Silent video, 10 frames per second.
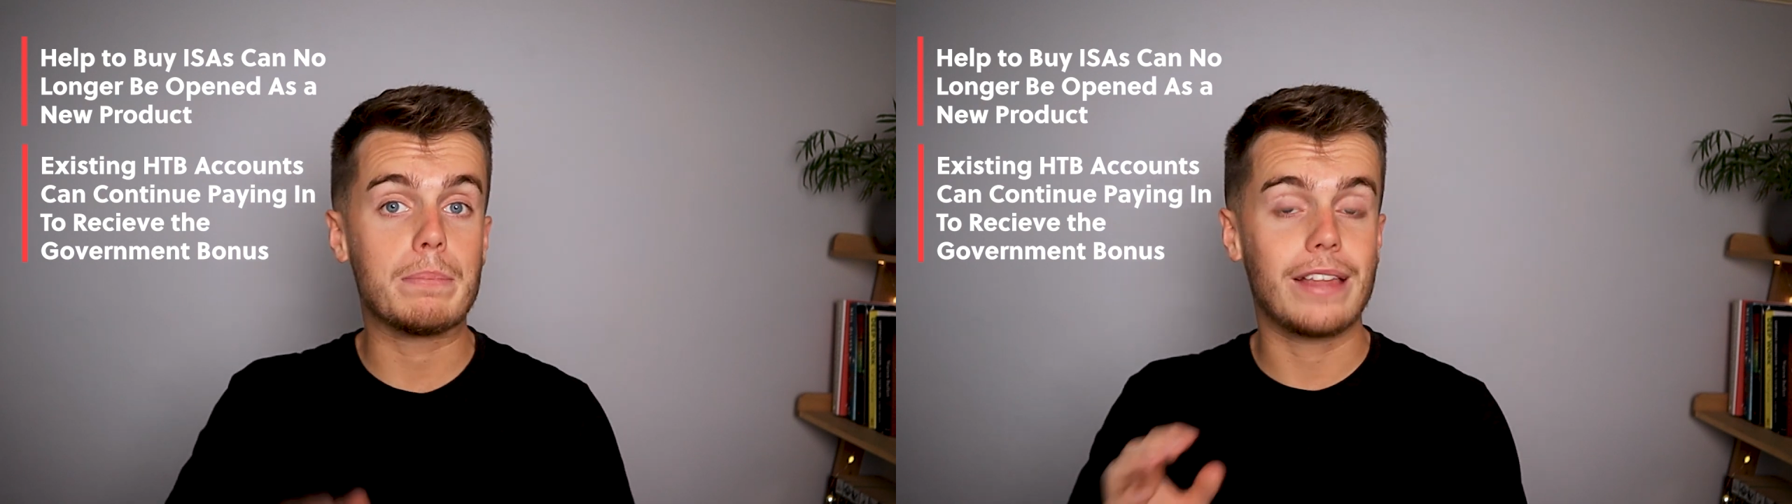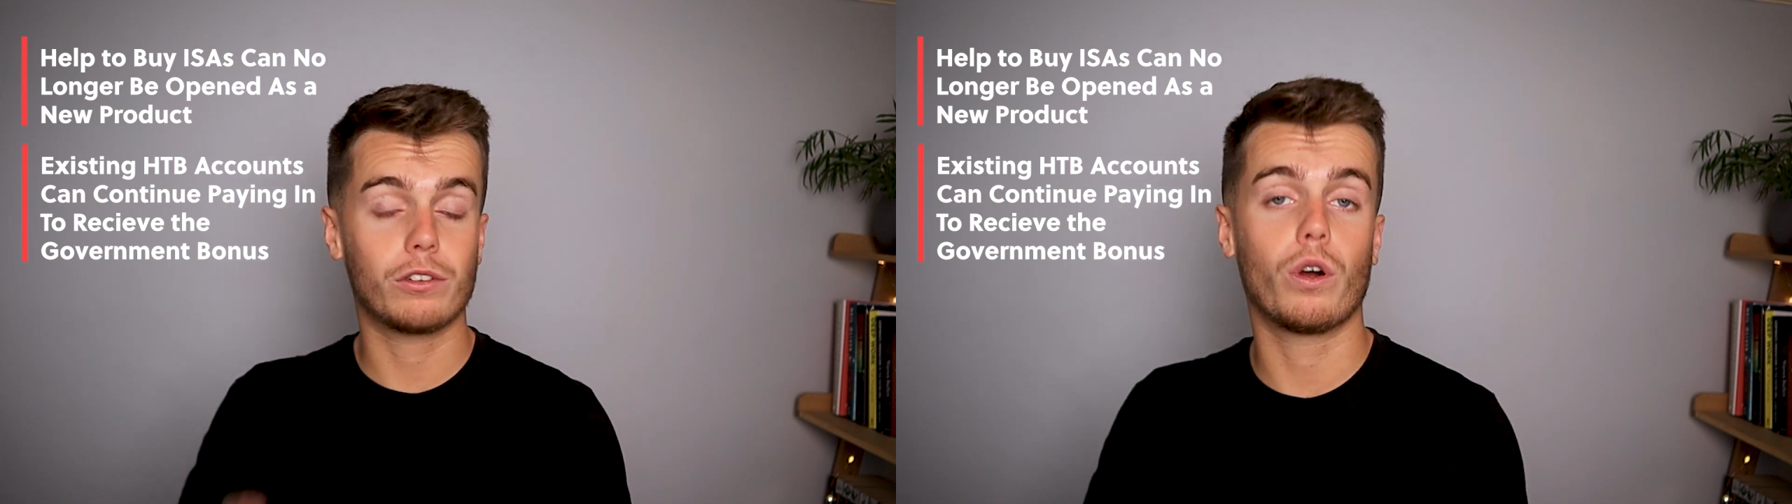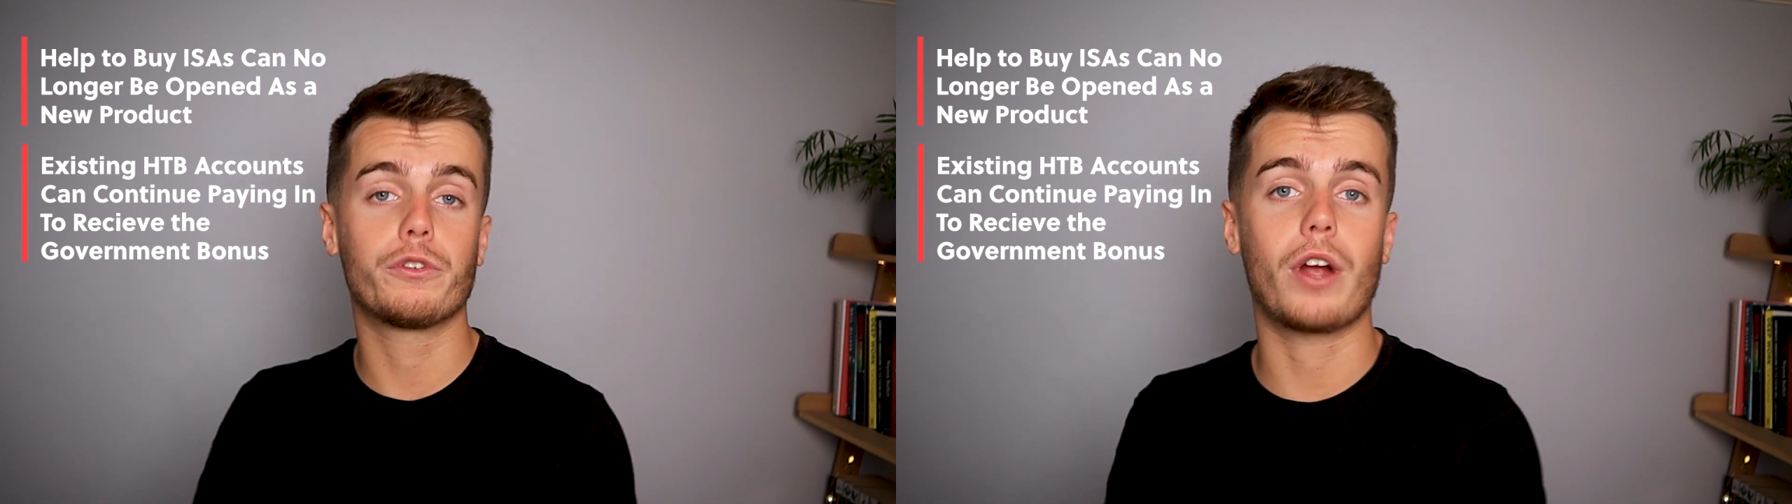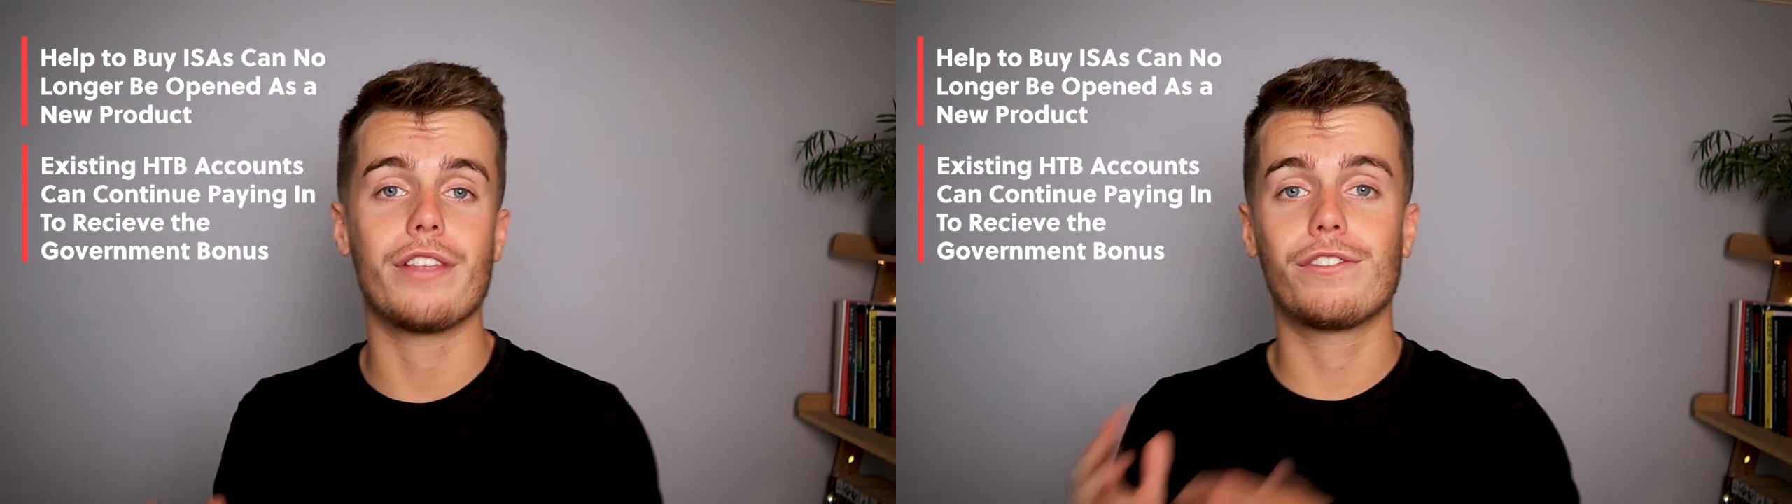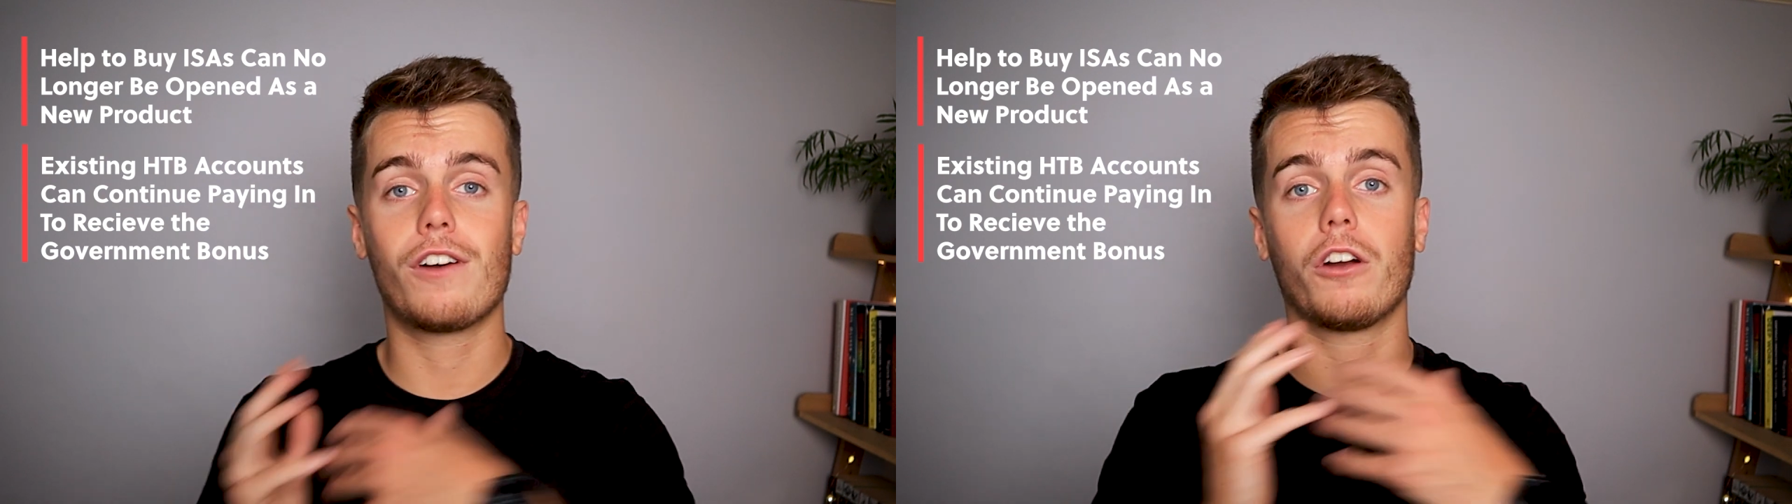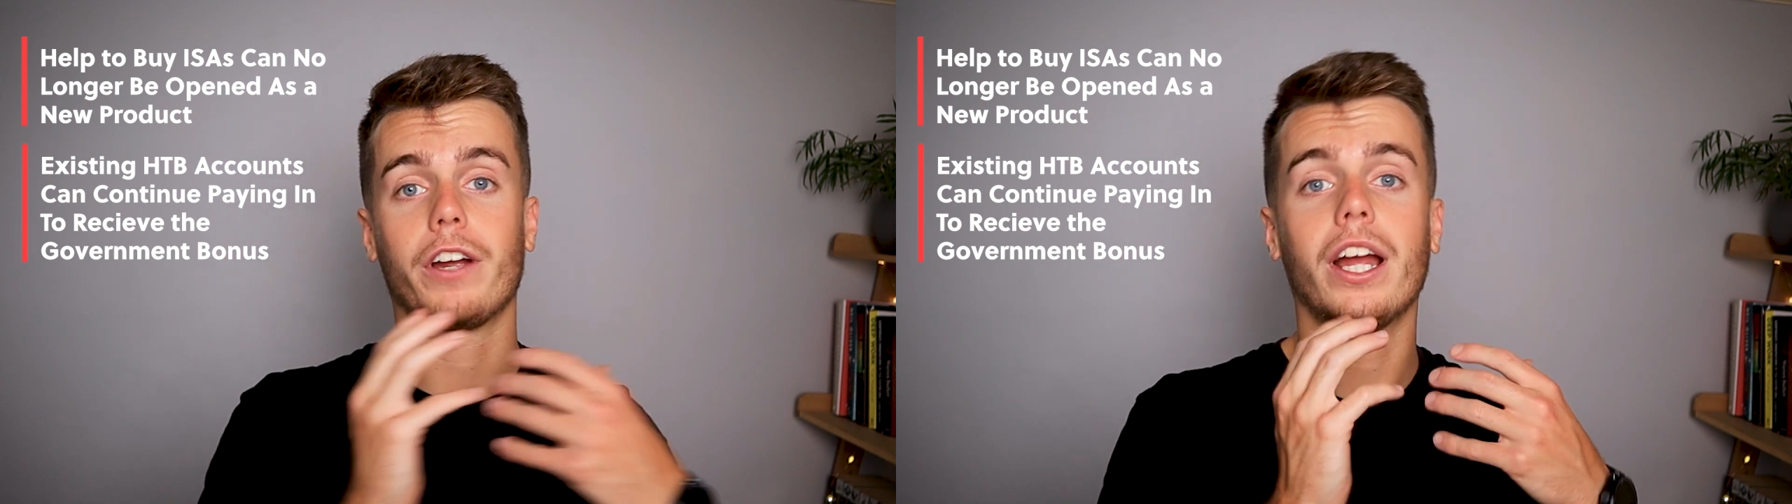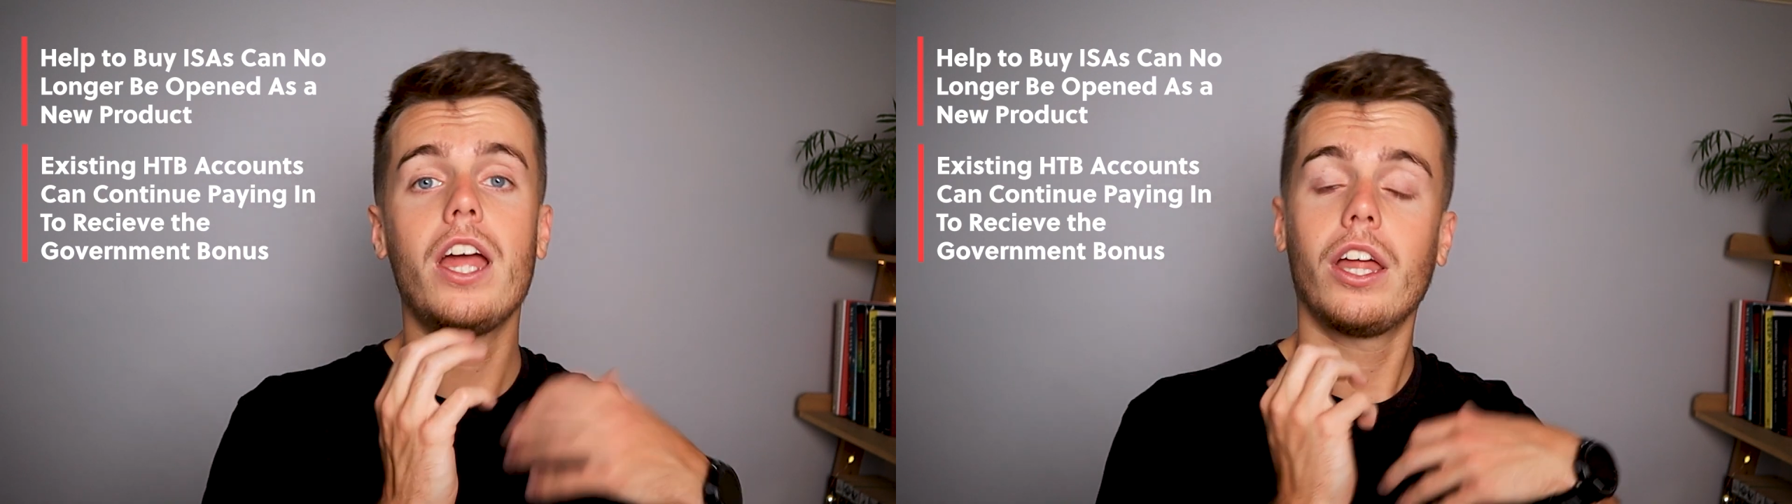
better off transferring